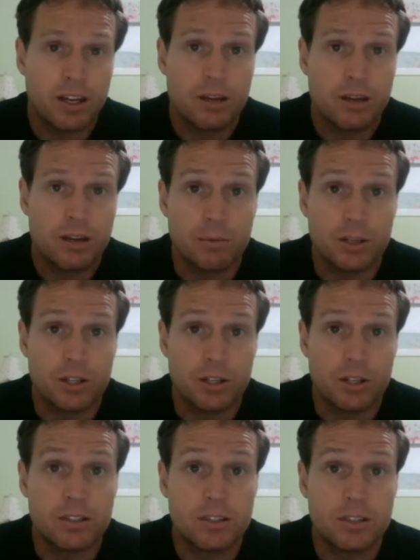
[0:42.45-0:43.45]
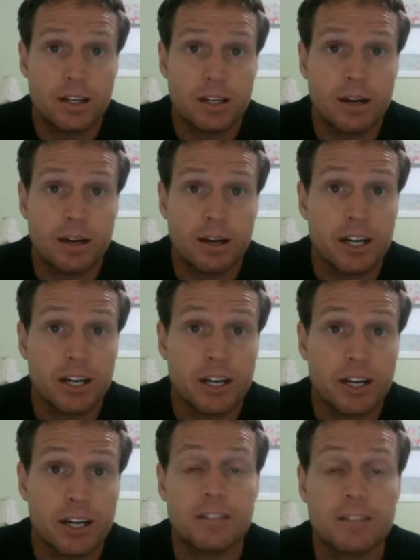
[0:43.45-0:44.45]
probably use the Mike
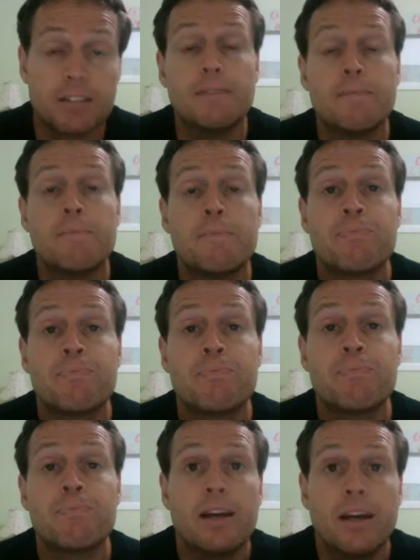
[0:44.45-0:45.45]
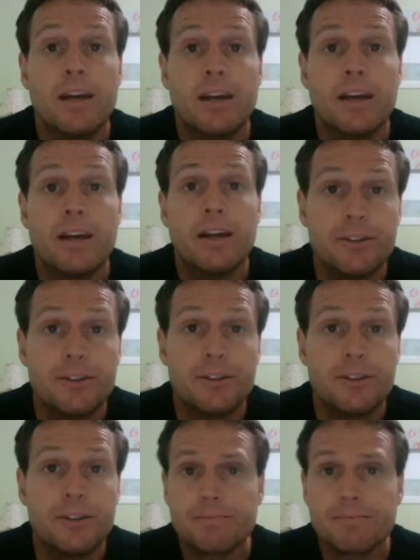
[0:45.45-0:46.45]
Stassi. Now,
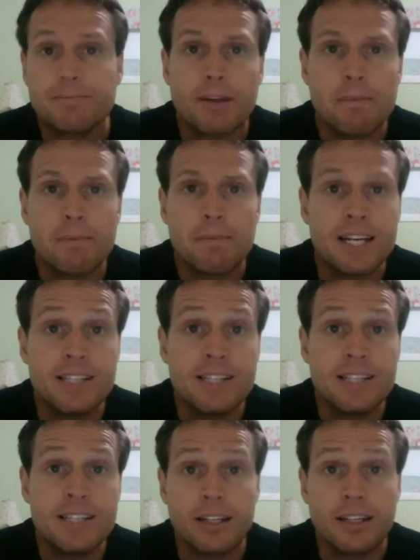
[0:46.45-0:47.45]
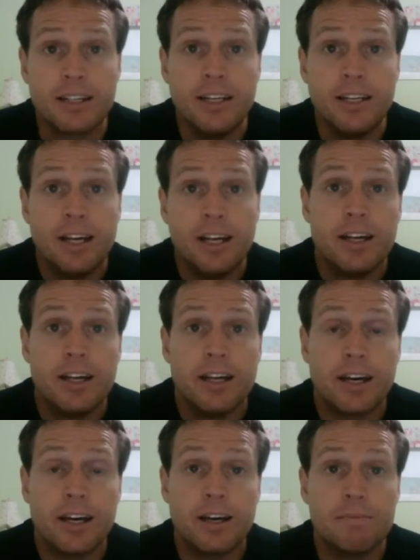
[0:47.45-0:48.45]
basically,
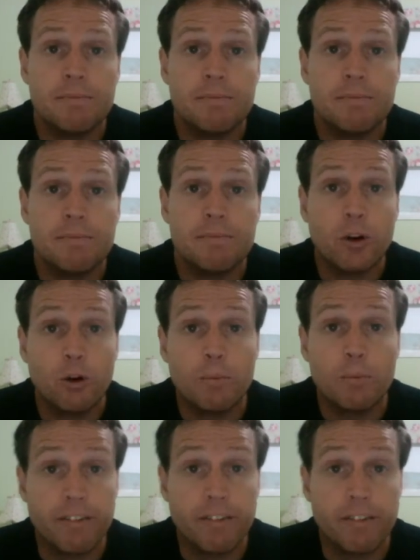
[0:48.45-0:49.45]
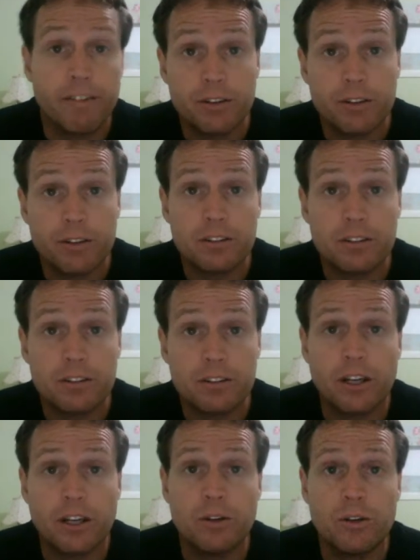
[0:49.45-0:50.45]
on all my vocals, I
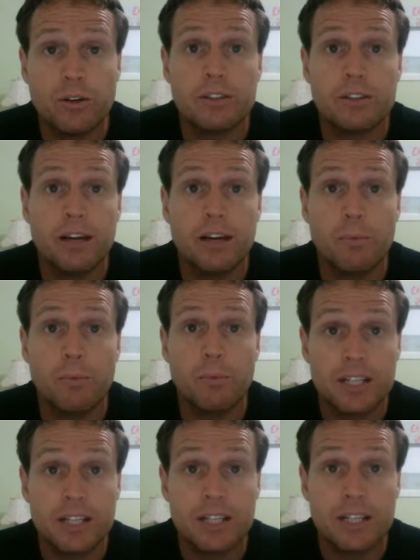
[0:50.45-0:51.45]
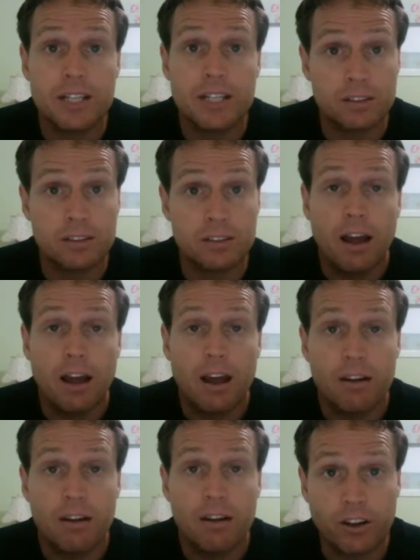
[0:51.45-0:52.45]
use a Renaissance
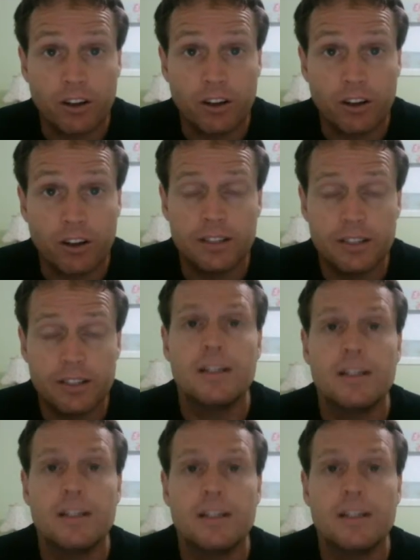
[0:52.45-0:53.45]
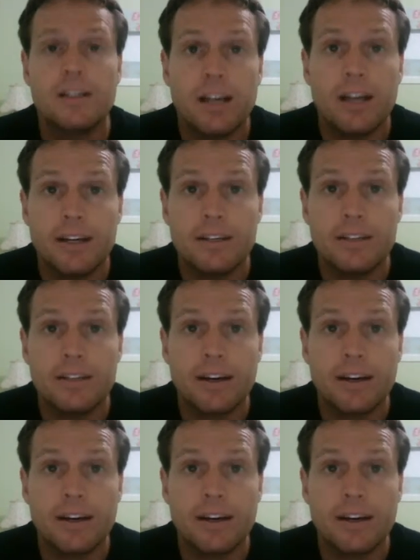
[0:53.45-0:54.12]
Vox, and